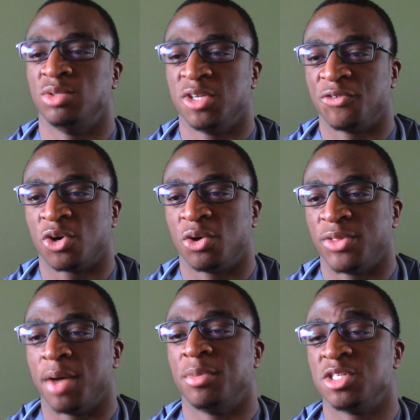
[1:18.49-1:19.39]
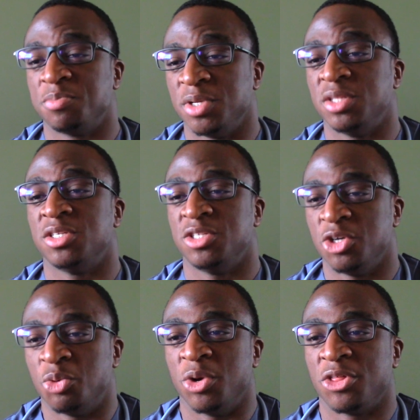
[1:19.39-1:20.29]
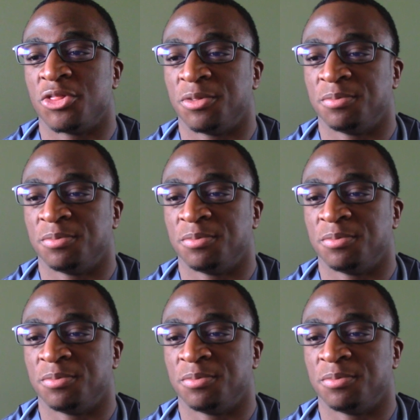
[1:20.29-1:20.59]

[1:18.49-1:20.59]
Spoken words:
difficult that must be to deal with.